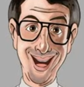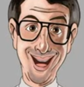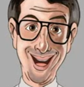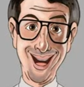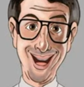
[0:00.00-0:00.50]

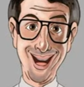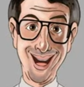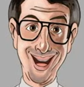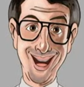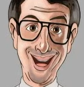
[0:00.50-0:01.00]

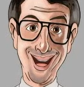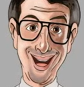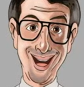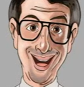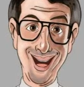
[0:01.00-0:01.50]

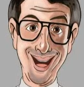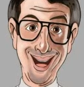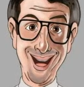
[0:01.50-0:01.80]
(silence)